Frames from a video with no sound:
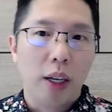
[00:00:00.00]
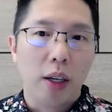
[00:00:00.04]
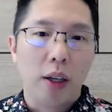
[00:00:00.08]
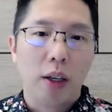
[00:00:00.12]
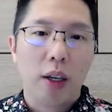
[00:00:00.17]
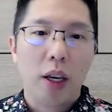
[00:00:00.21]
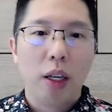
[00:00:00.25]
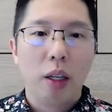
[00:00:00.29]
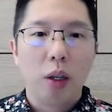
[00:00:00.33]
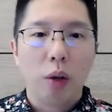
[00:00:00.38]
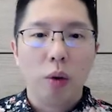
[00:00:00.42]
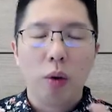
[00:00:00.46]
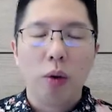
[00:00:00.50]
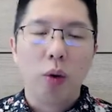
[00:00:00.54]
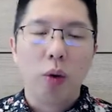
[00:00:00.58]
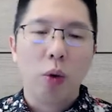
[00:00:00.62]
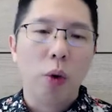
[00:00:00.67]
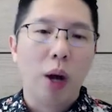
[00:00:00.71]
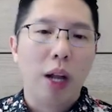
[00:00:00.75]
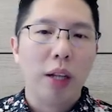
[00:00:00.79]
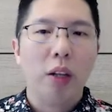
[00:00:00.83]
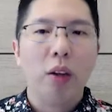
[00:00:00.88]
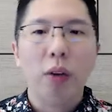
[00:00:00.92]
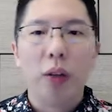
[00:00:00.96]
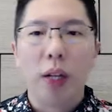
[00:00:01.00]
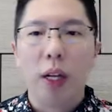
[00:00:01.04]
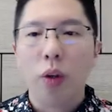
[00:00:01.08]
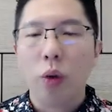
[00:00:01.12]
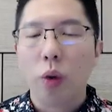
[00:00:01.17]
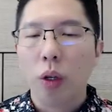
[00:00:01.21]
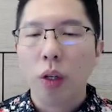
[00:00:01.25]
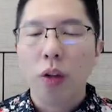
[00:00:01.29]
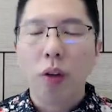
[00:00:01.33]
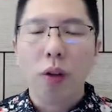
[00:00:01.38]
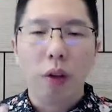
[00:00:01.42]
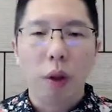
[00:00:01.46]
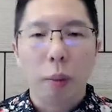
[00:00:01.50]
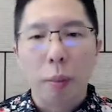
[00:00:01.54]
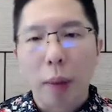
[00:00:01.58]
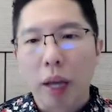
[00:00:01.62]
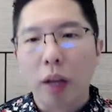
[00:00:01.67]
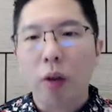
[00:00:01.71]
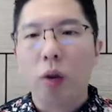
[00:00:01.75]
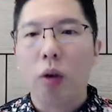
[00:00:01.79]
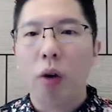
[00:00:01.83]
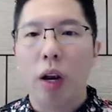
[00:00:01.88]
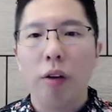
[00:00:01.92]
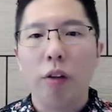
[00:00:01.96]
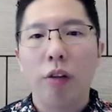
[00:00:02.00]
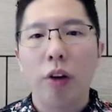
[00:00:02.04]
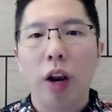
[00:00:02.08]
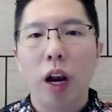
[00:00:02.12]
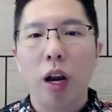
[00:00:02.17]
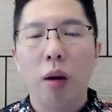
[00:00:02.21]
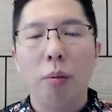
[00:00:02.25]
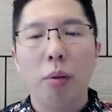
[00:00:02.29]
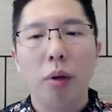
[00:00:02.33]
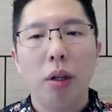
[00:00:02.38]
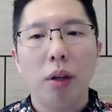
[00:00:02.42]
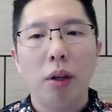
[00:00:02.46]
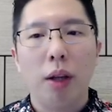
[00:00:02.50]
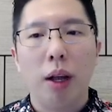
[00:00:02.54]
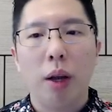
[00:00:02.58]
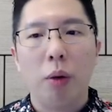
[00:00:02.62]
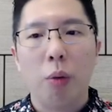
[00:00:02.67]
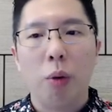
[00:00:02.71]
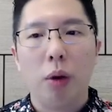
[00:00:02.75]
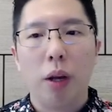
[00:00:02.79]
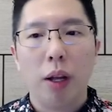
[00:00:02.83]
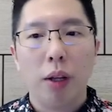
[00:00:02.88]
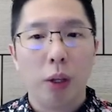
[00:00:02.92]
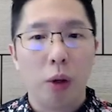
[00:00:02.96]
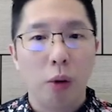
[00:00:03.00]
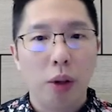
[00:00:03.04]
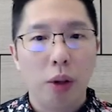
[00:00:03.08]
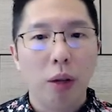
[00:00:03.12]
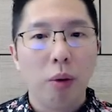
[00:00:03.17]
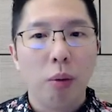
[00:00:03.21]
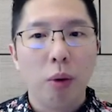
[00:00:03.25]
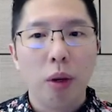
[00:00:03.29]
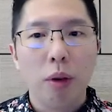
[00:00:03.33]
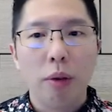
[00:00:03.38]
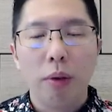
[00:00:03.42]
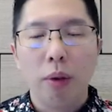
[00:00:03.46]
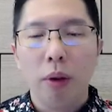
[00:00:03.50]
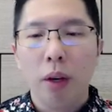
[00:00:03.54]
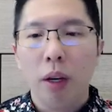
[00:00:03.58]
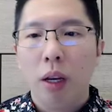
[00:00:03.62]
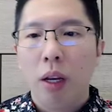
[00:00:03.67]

Okay, do, do understand? So this is a macro environment that we are dealing with.